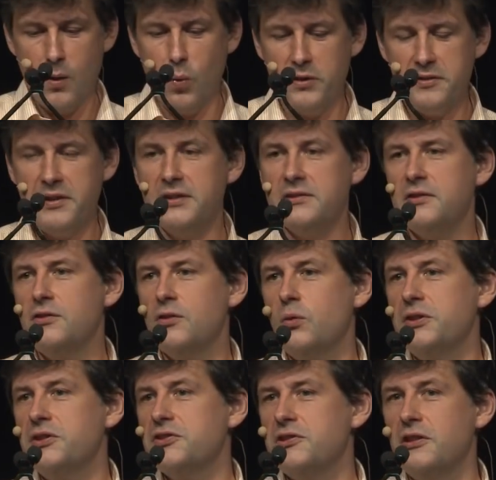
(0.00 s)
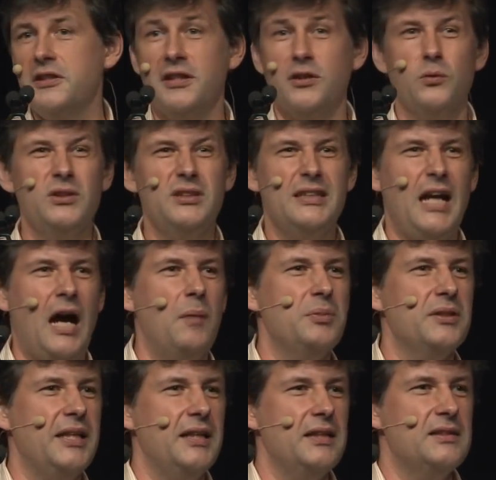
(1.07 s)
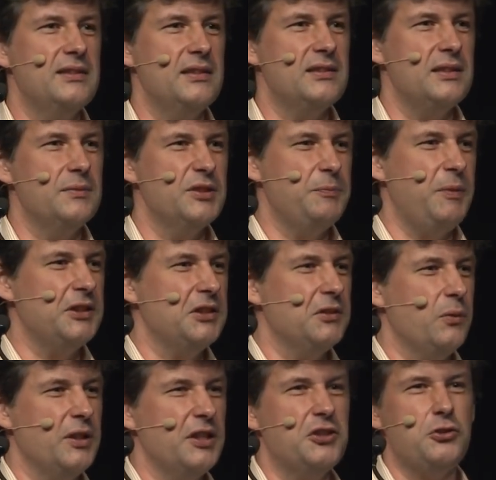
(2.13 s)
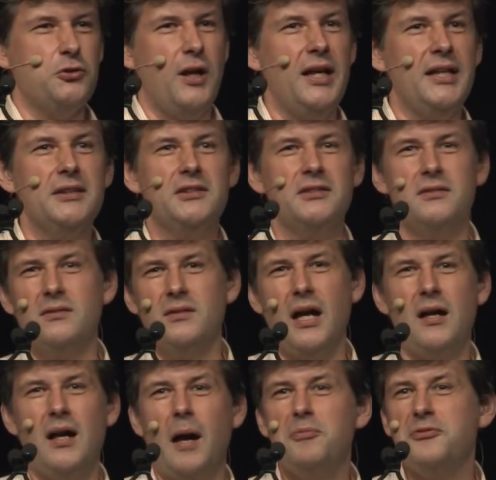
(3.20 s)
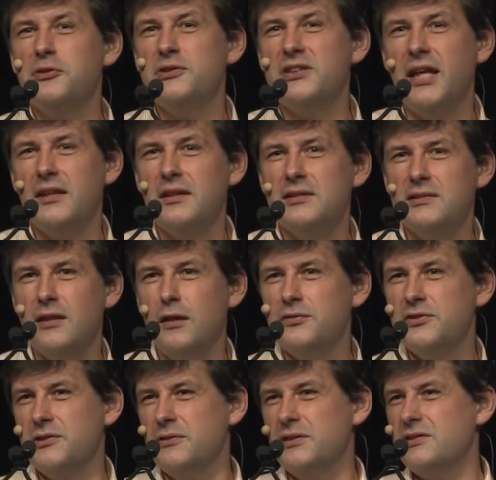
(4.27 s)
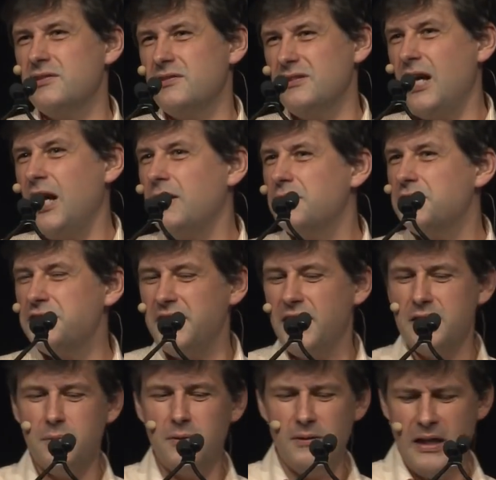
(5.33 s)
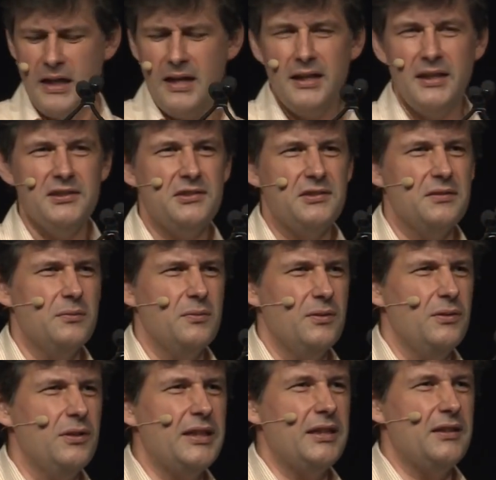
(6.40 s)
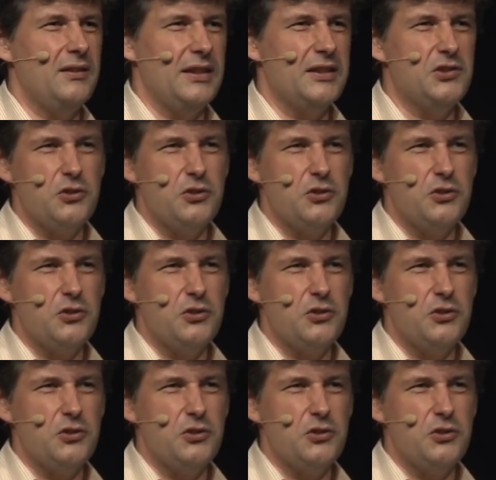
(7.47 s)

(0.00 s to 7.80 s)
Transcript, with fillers: One thing to do when you're studying a really complicated system, especially when it's trying to obfuscate itself so it's not understandable, is to look at, like,